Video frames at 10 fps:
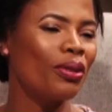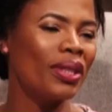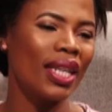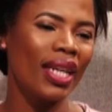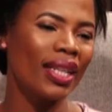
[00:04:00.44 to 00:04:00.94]
to
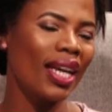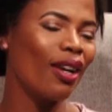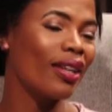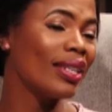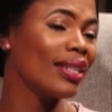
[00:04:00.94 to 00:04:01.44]
say? They're
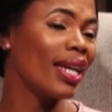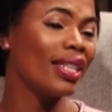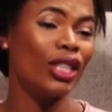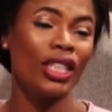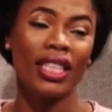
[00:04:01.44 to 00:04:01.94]
going to
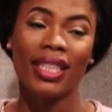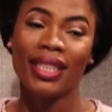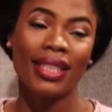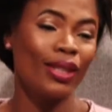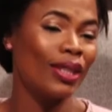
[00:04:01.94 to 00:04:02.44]
say she
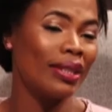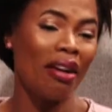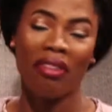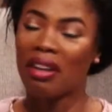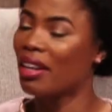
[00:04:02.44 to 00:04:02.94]
is
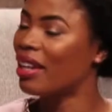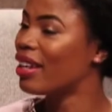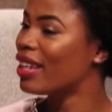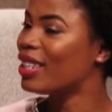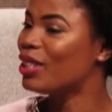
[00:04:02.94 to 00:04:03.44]
suffering
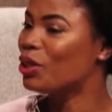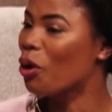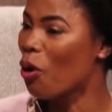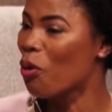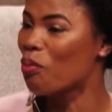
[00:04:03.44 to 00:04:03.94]
in
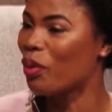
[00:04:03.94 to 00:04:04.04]
Johannesburg.